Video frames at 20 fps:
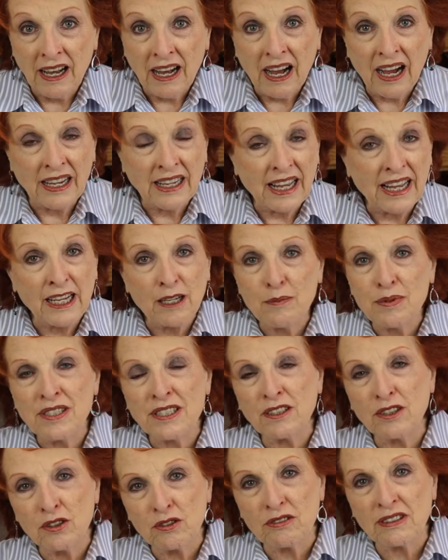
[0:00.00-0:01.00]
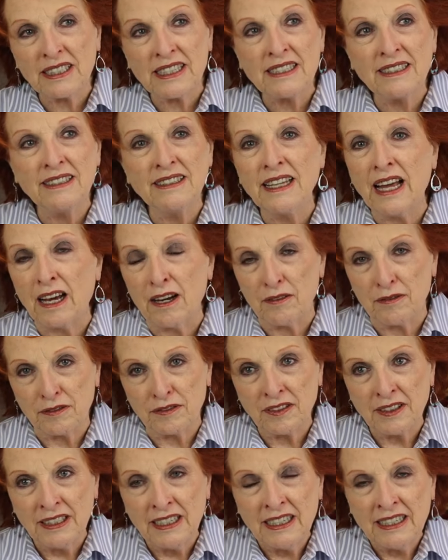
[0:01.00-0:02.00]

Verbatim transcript: I absolutely love